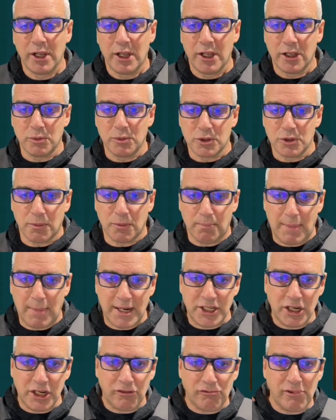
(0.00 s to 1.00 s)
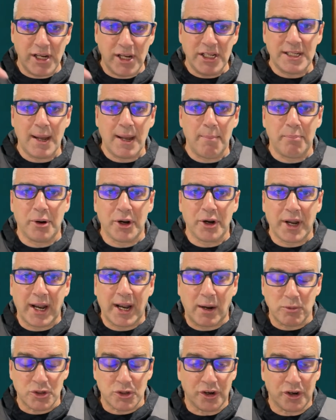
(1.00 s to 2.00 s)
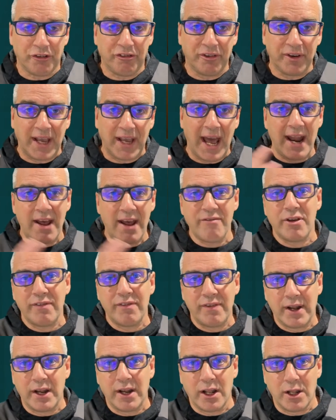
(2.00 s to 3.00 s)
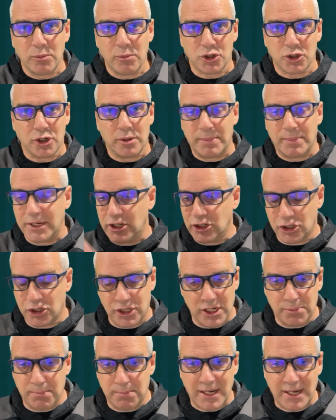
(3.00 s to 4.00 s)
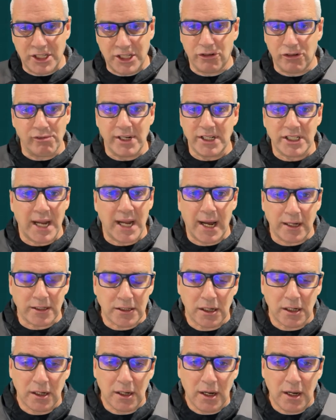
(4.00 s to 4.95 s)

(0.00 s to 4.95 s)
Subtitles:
There was some magic reset button and I was going to forget everything and it was going to be just this magic restart.